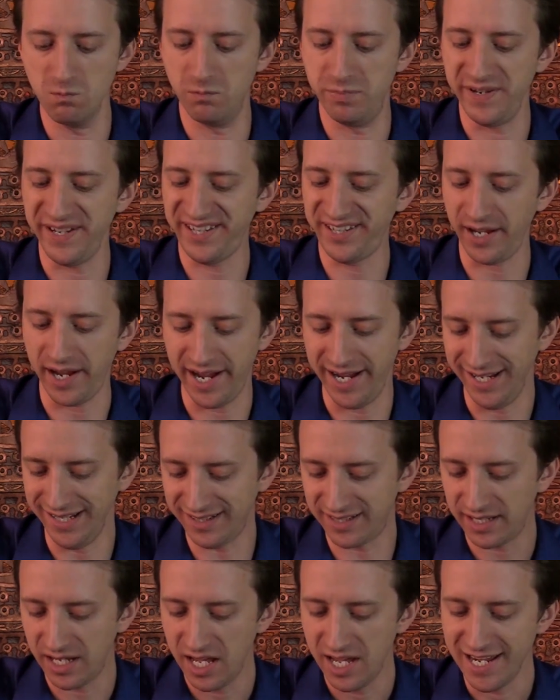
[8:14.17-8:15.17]

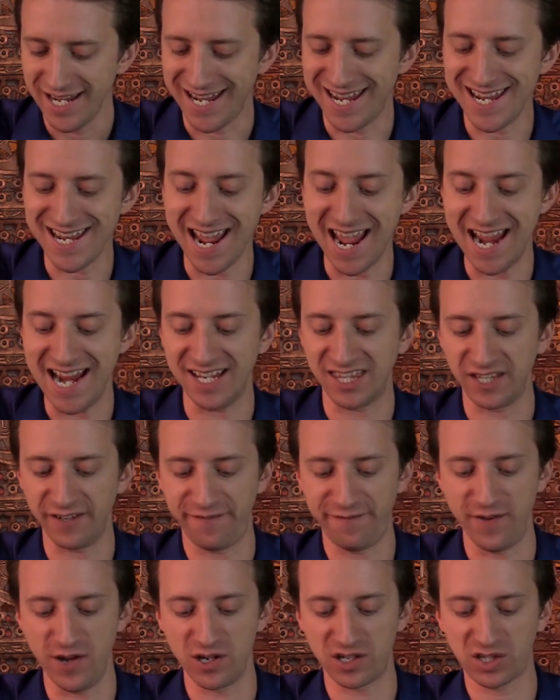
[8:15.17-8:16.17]
Besides, he ate the
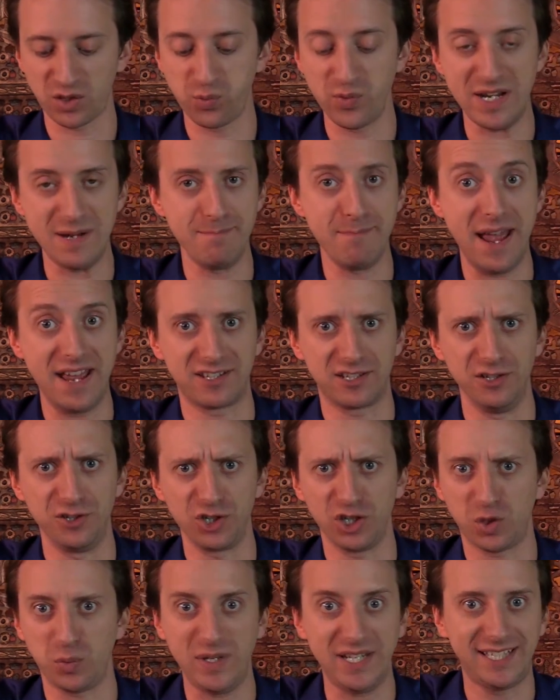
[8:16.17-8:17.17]
first 3
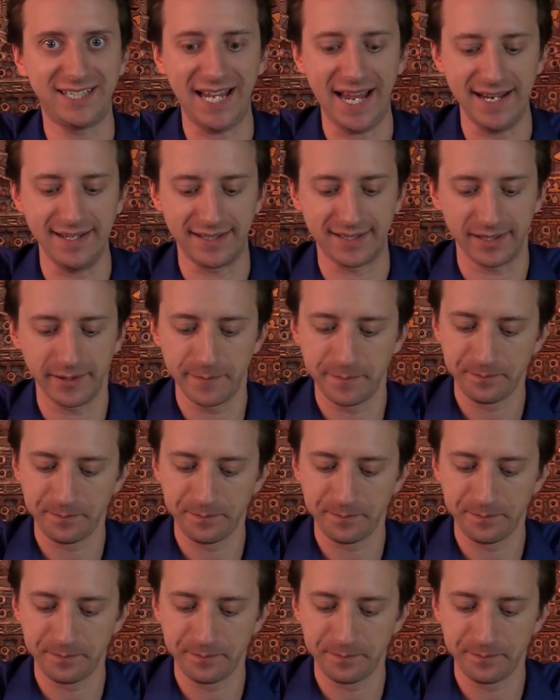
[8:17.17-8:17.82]
messengers we sent.